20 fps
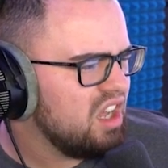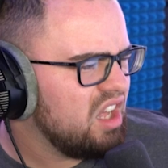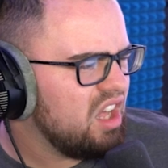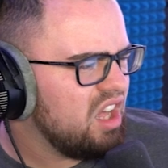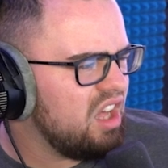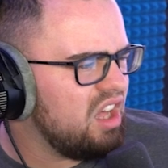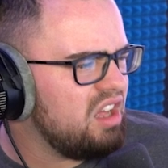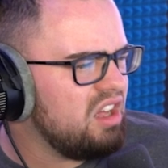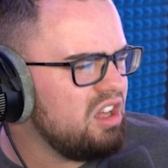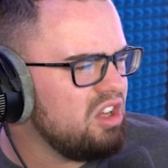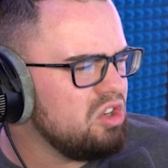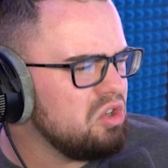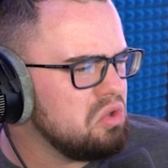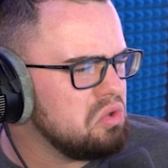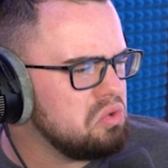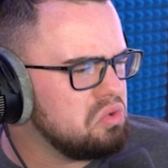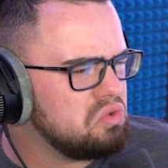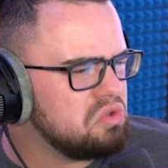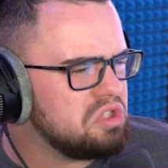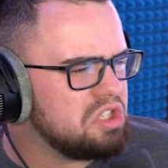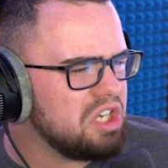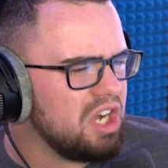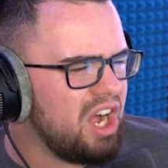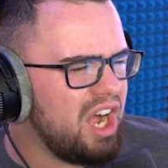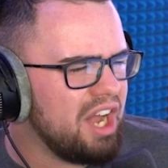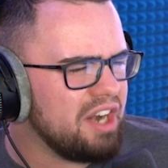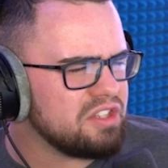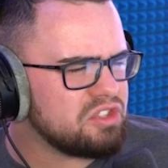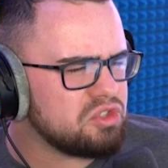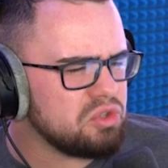Oh,
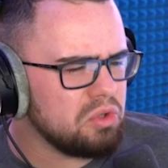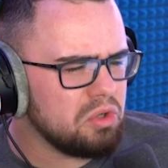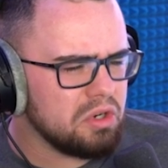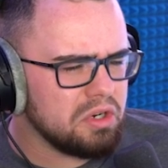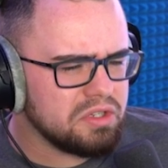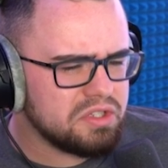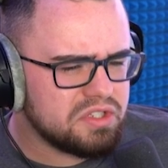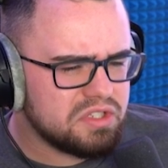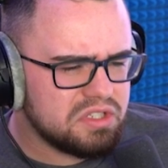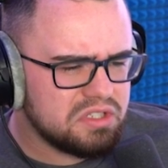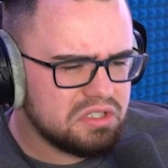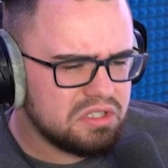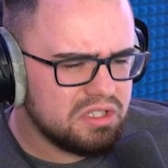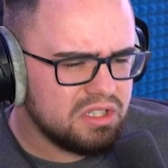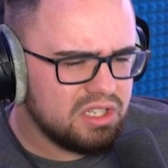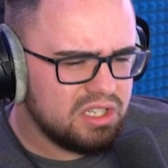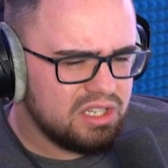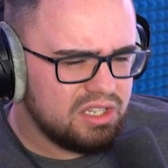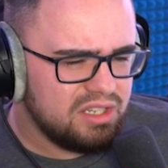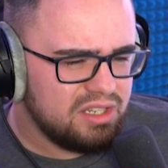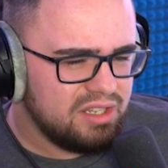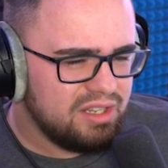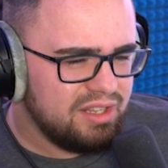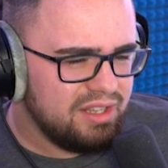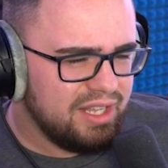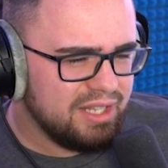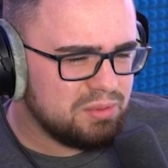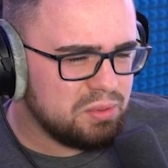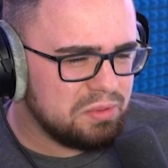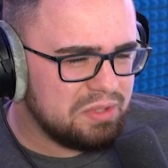Godosaurus.
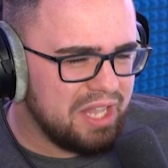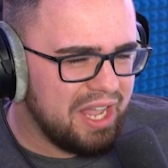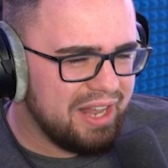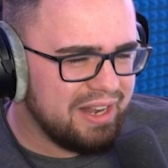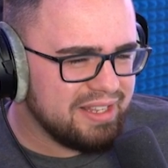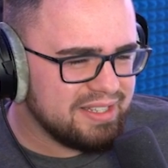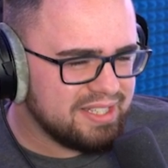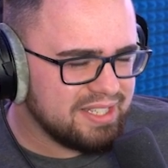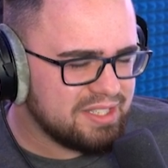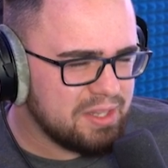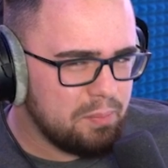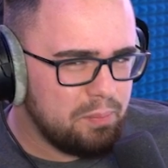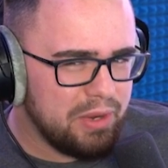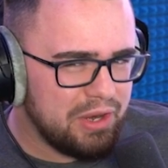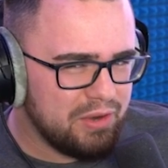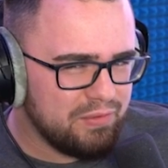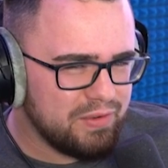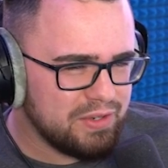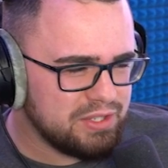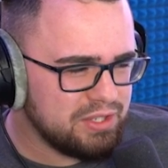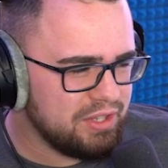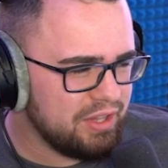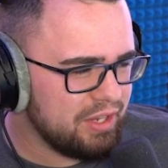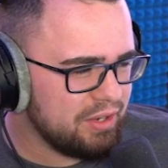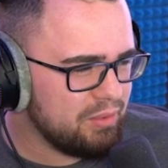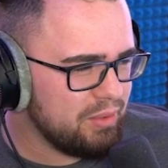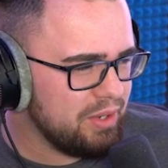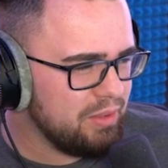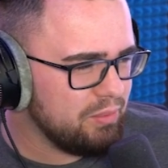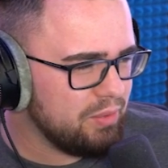That's what that is. That's a bigger version of that
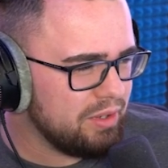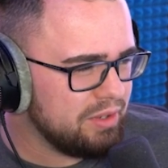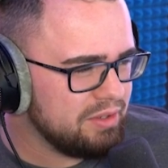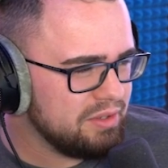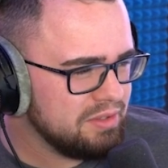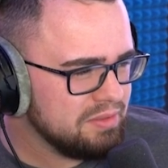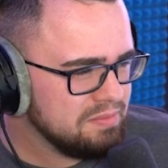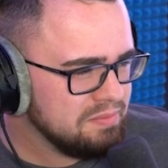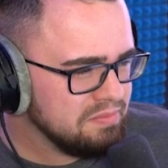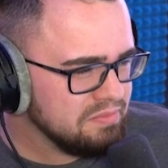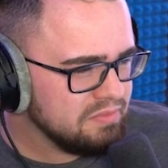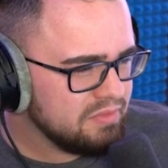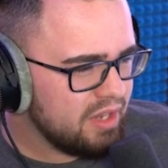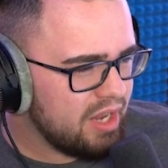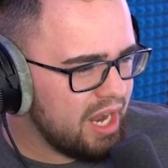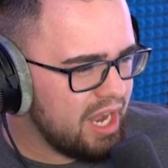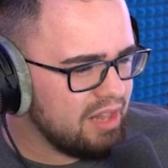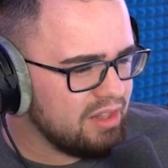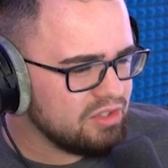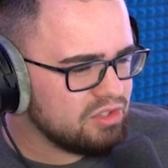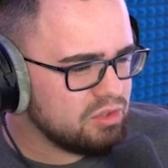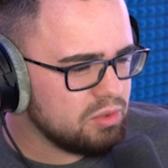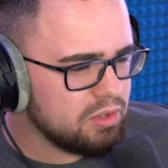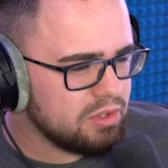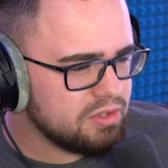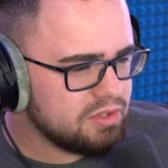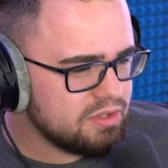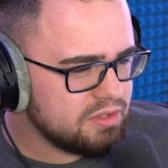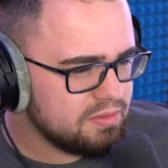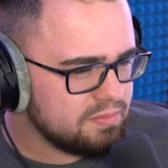green one.
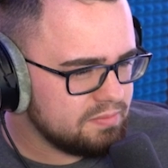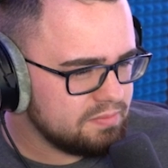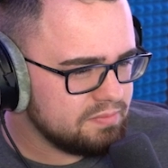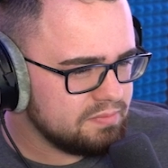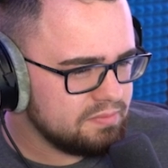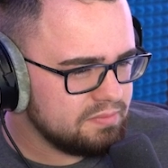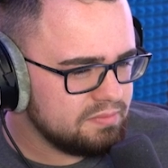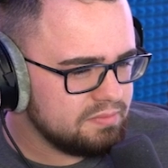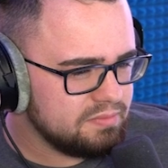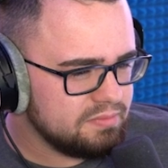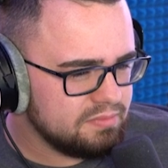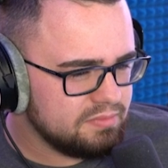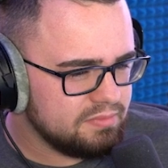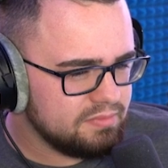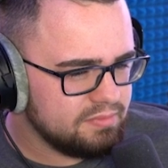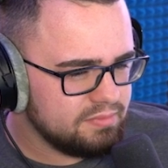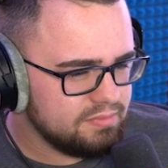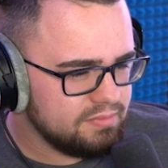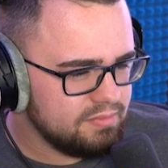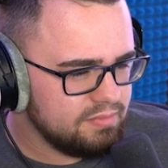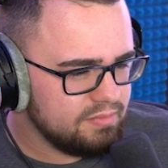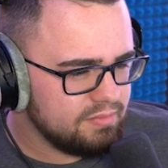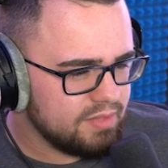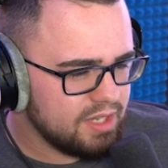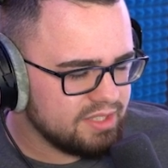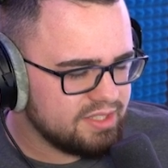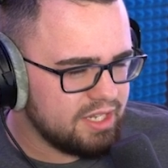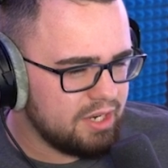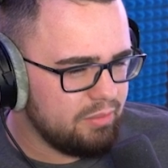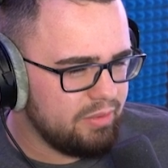Allosaurus. I
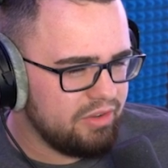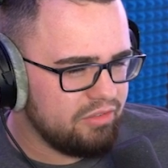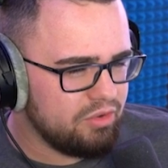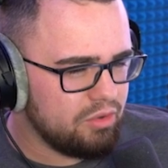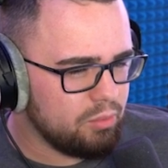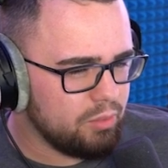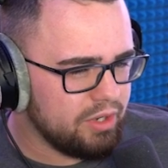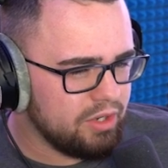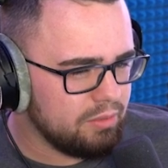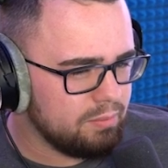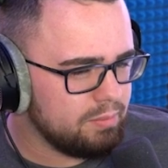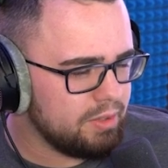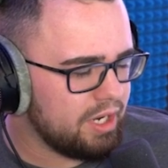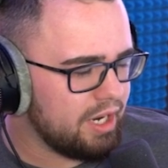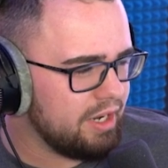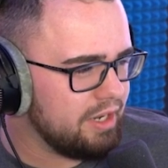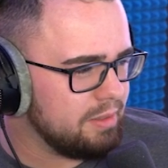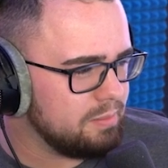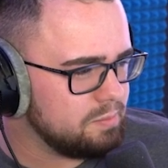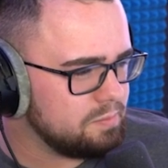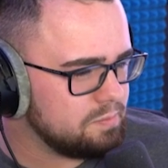said I wouldn't even read them, but I am.